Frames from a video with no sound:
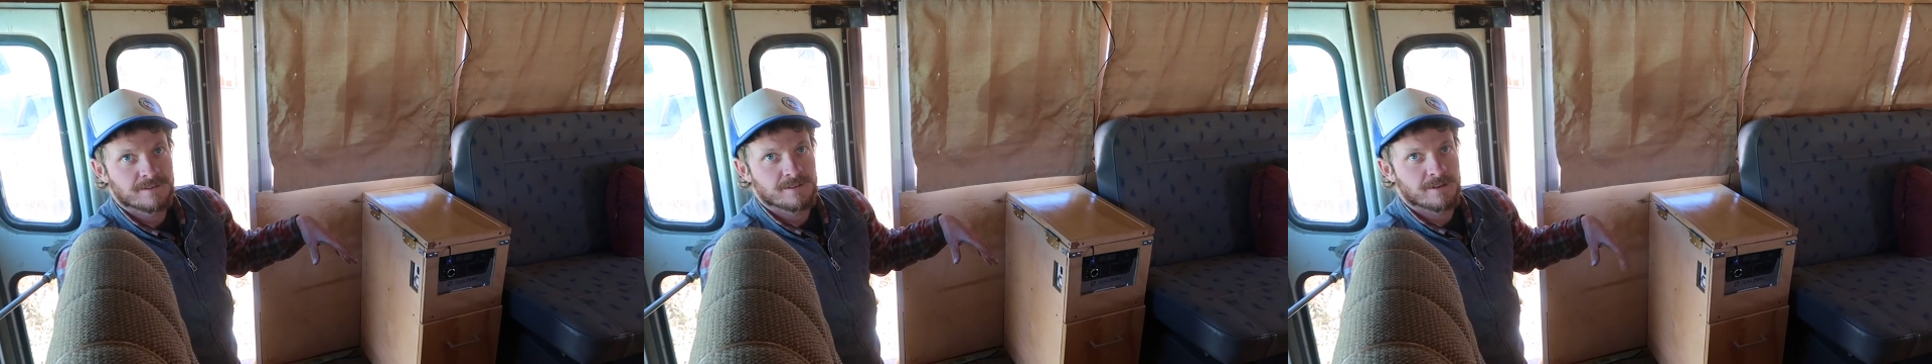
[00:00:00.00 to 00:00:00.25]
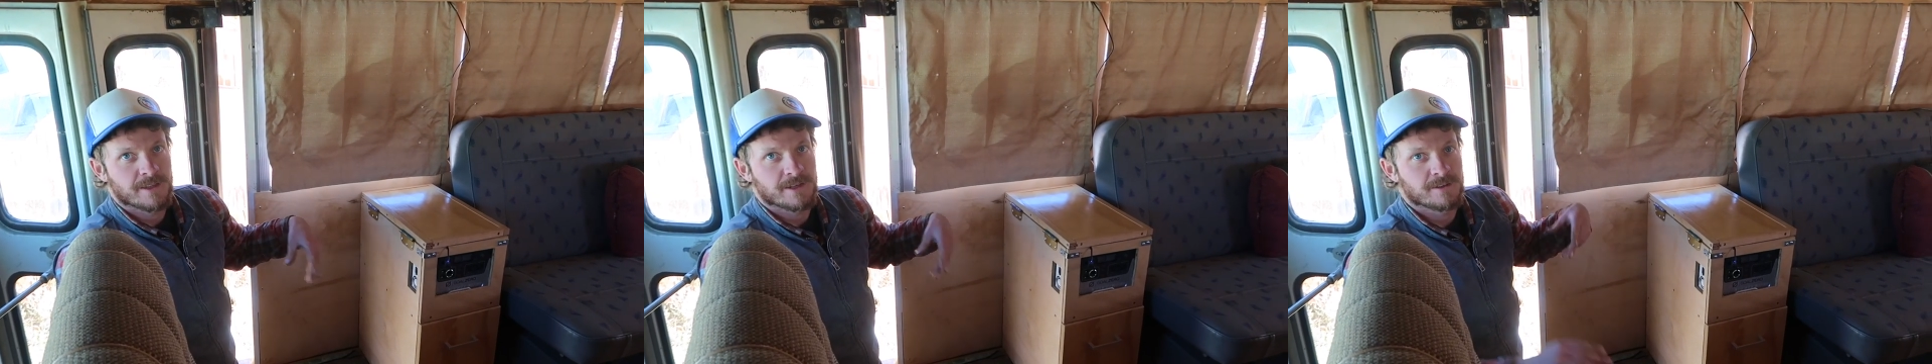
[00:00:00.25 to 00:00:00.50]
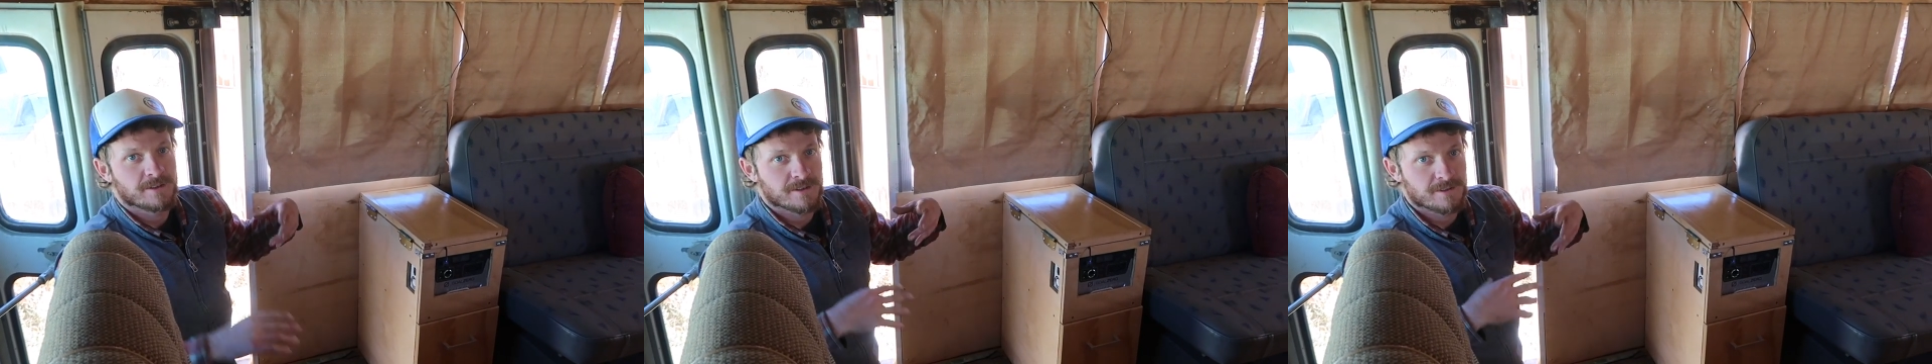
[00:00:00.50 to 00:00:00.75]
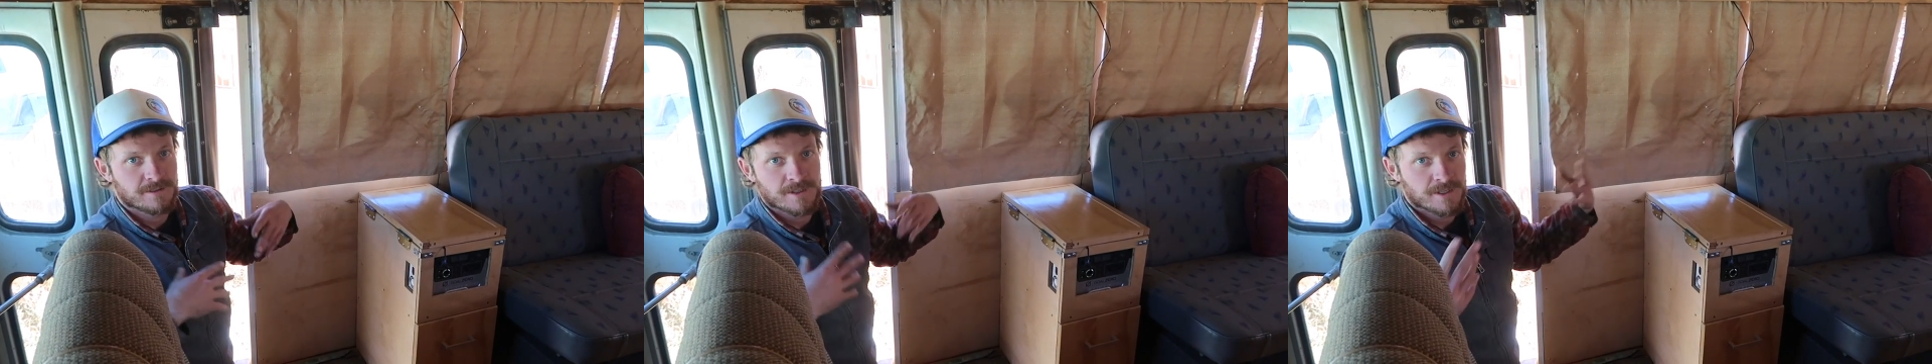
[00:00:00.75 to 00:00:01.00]
So then you
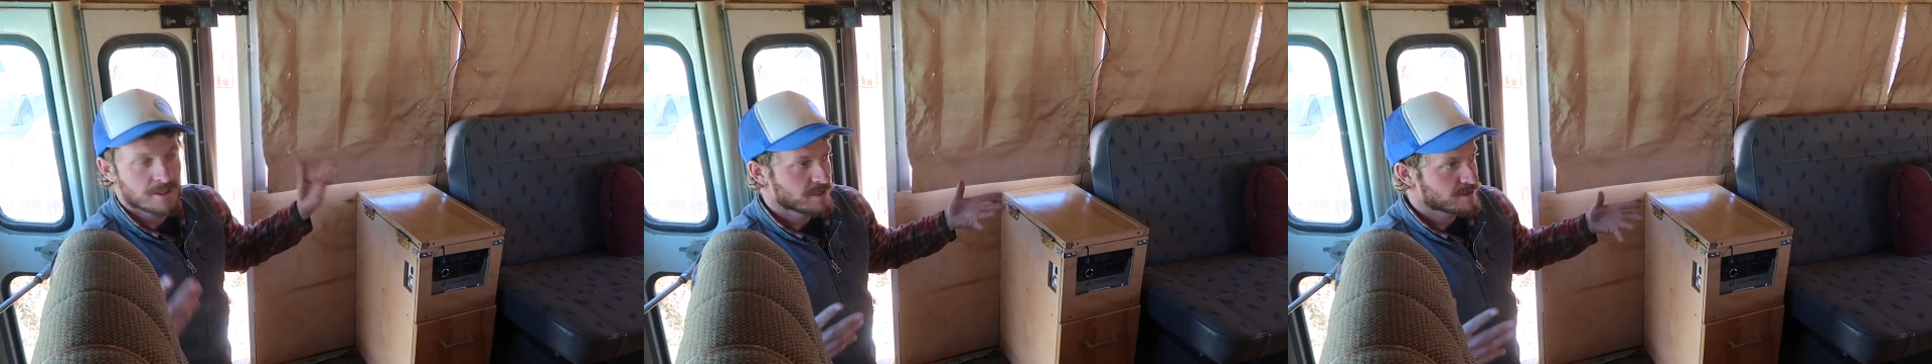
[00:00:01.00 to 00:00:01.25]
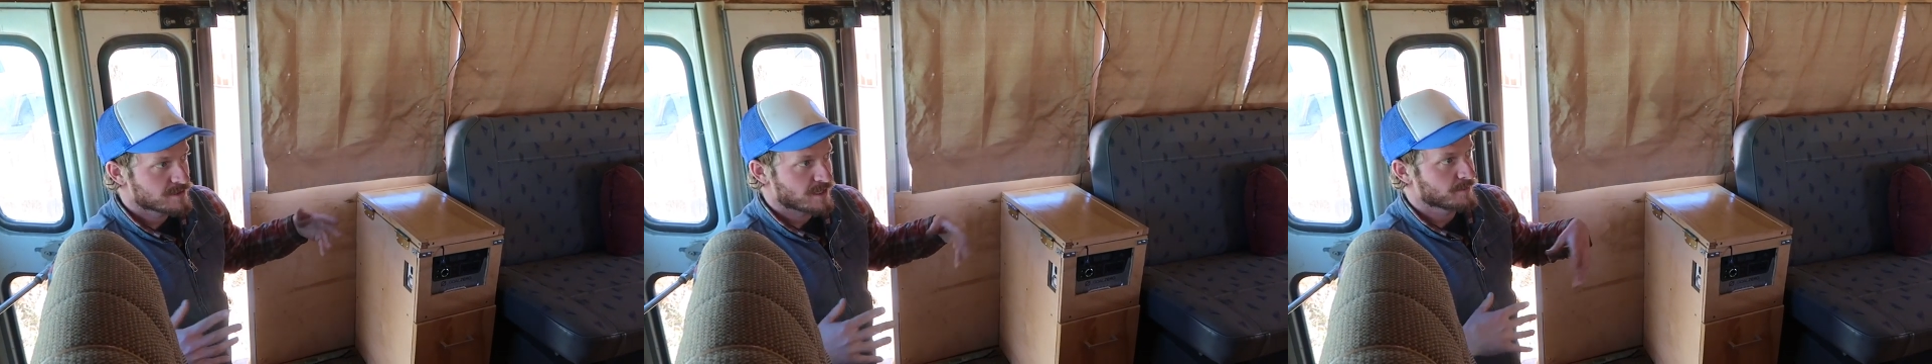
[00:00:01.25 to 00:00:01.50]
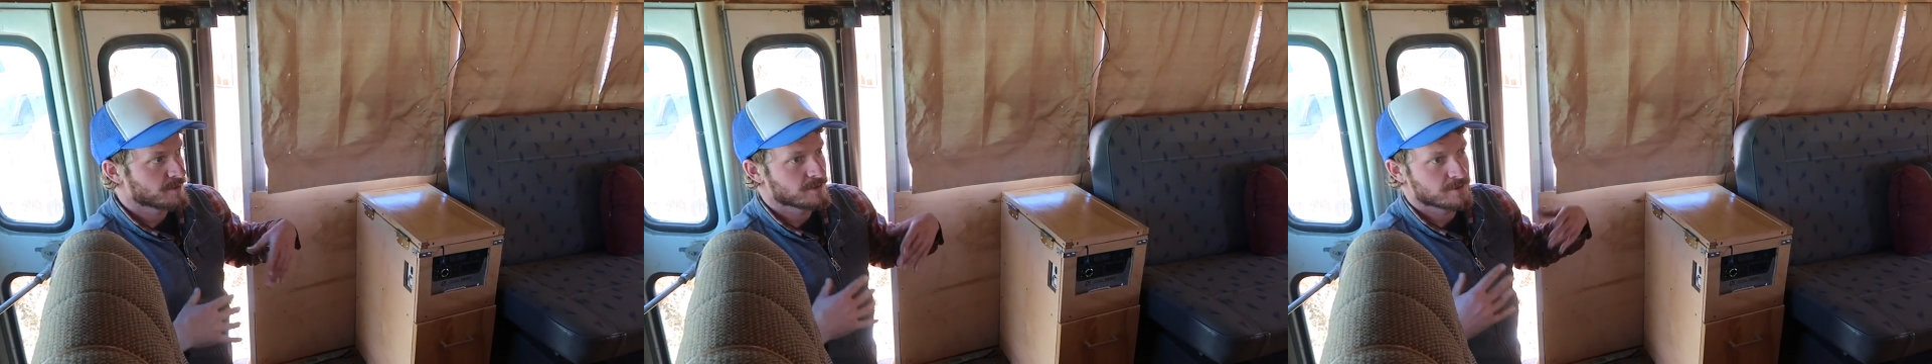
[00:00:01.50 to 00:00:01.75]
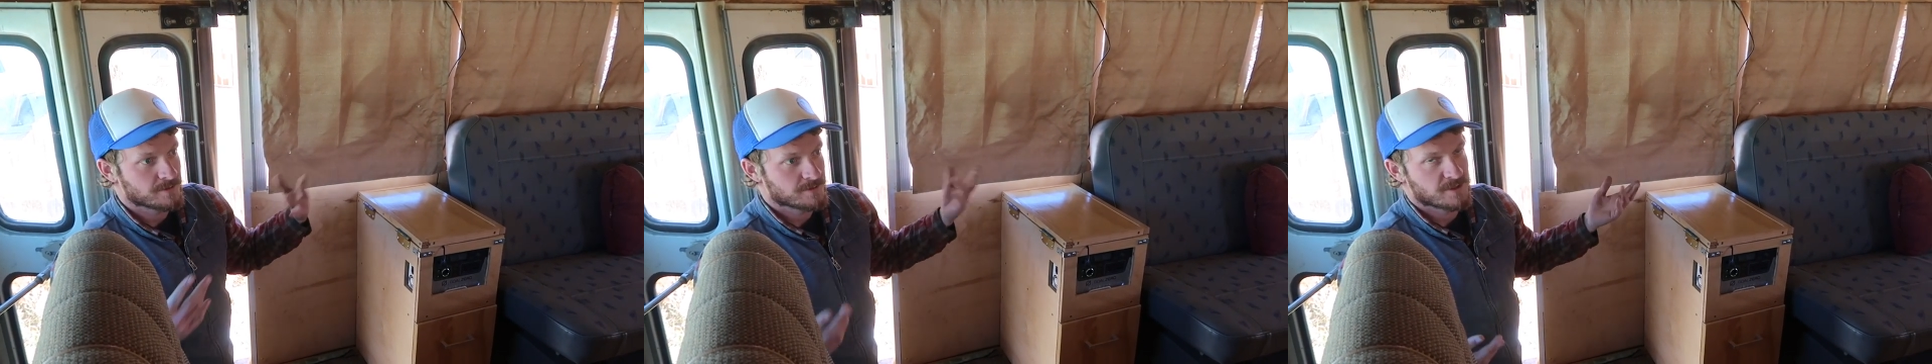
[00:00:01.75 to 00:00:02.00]
could
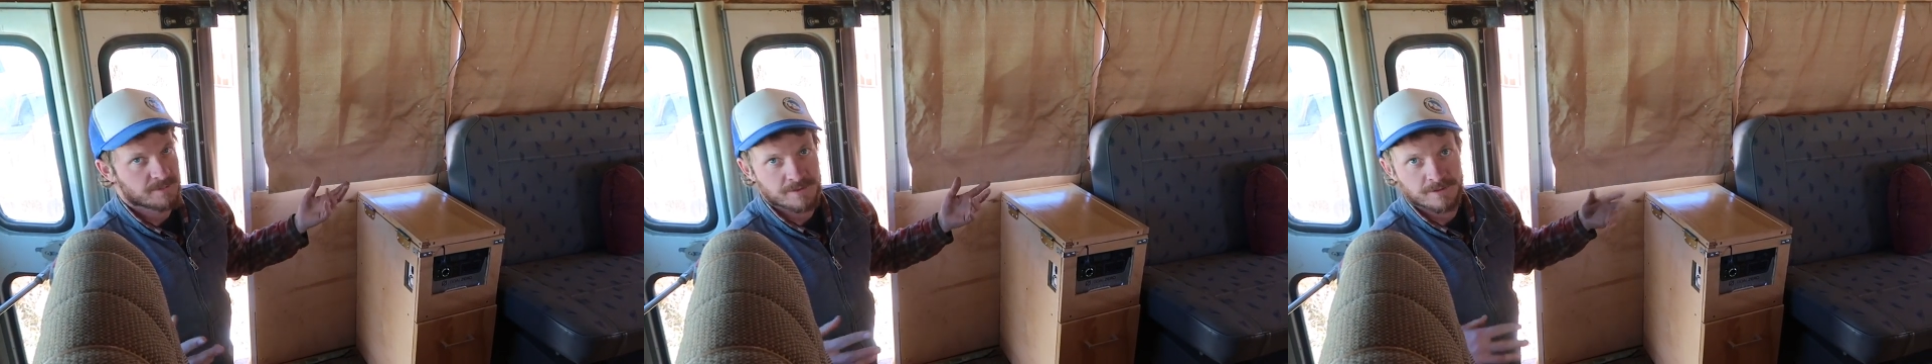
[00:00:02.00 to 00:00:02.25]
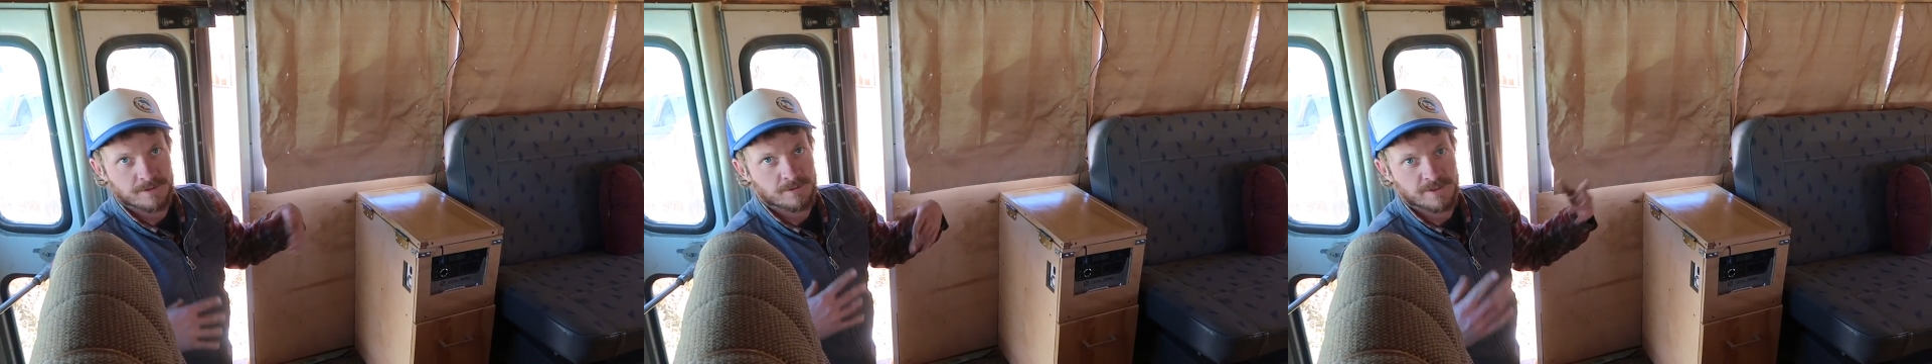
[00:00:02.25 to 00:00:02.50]
double, triple,